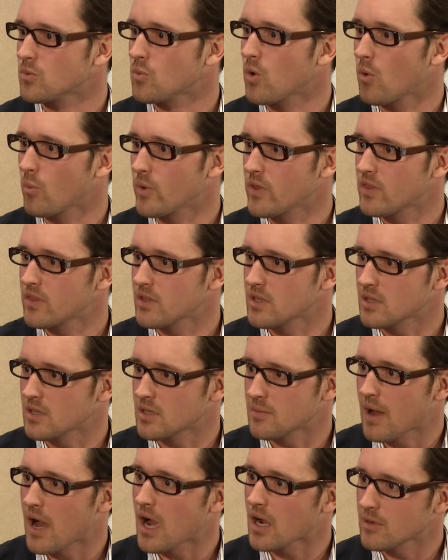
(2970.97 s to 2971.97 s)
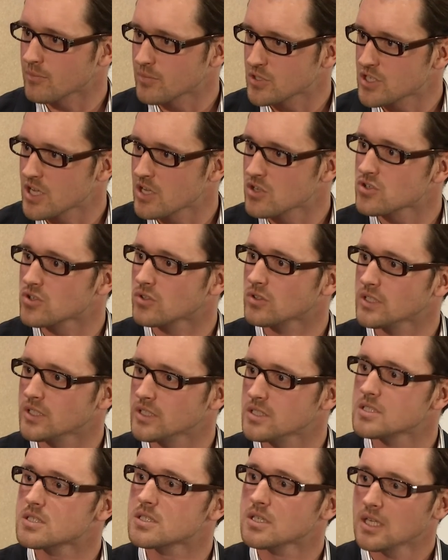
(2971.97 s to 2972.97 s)
what we think the market potential
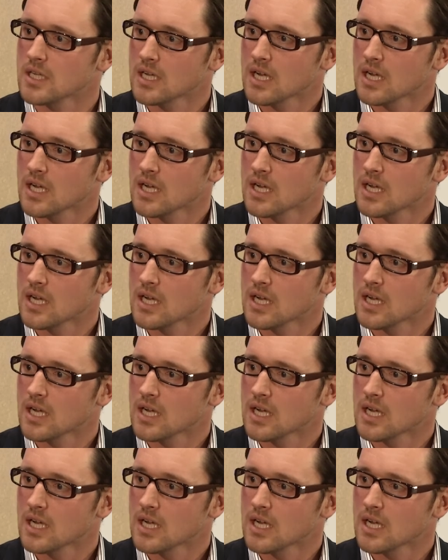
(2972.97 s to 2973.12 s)
is.